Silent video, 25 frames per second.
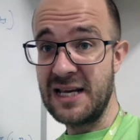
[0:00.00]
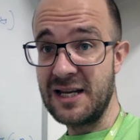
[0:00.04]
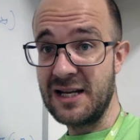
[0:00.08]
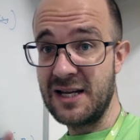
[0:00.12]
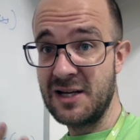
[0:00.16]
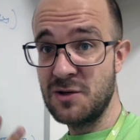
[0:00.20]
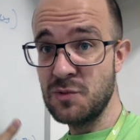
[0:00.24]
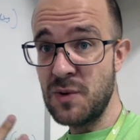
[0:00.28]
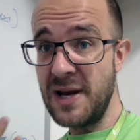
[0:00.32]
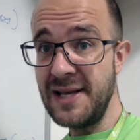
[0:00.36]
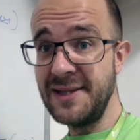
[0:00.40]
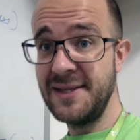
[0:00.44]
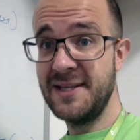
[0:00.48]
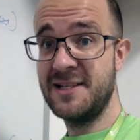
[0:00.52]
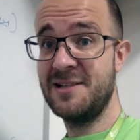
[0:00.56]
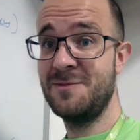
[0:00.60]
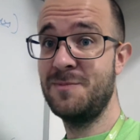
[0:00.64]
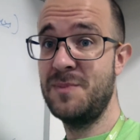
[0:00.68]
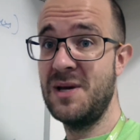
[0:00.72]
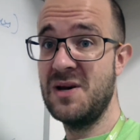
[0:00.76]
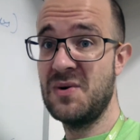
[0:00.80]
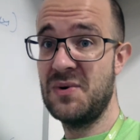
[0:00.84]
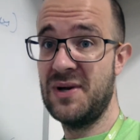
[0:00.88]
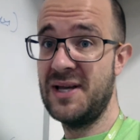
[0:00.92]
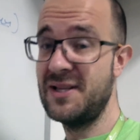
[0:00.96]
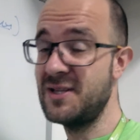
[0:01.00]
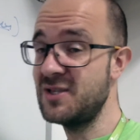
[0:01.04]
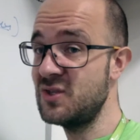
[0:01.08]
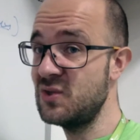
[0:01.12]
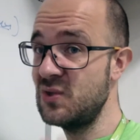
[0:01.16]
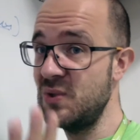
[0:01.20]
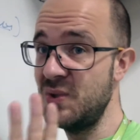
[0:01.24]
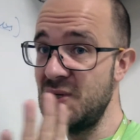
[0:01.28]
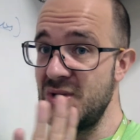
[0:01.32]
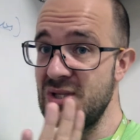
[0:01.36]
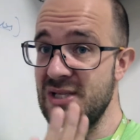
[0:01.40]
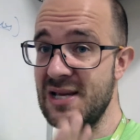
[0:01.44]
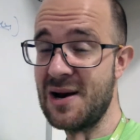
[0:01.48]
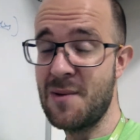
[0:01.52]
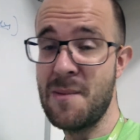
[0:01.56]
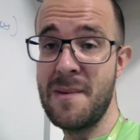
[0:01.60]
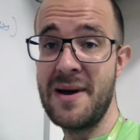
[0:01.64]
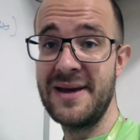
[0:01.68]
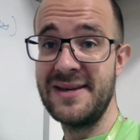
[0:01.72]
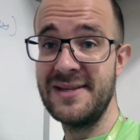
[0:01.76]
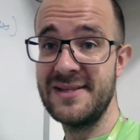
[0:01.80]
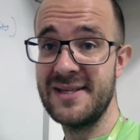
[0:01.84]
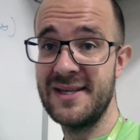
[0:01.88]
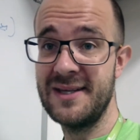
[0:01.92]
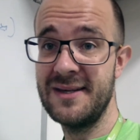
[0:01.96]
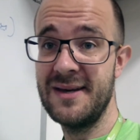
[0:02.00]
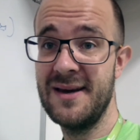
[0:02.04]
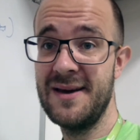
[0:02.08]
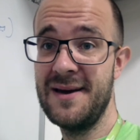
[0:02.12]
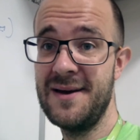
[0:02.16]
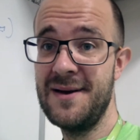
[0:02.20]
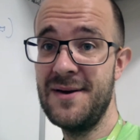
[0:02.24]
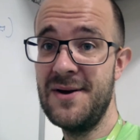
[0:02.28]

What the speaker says: great experience. Students are amazing.